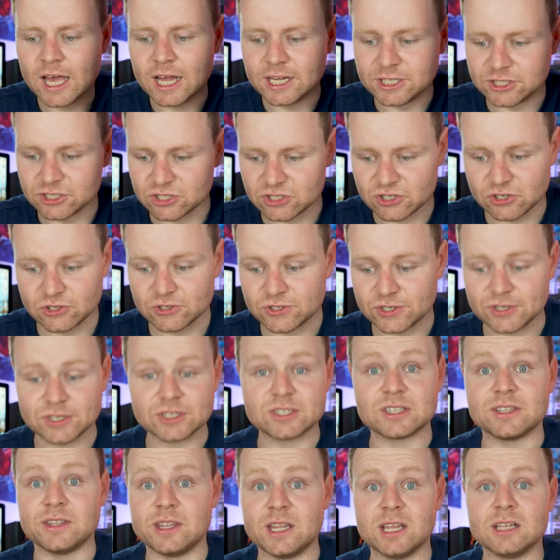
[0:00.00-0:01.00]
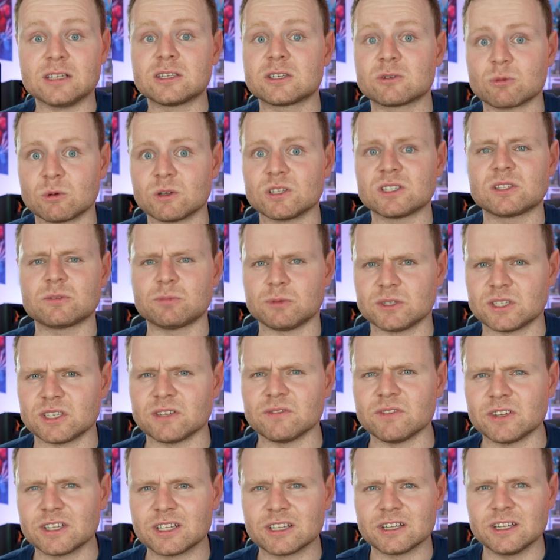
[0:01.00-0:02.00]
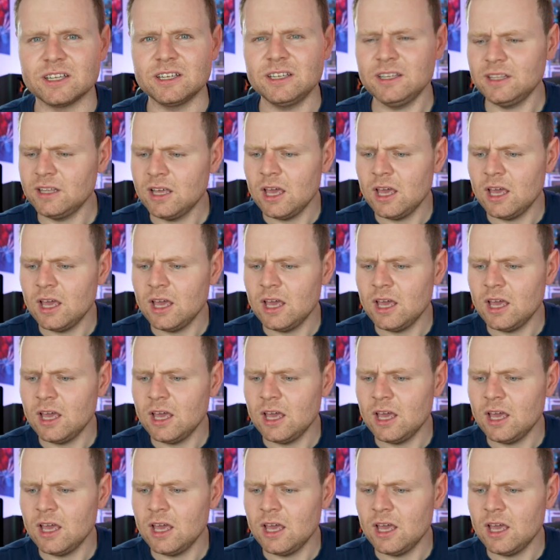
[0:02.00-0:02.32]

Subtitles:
It just uses this one specifically,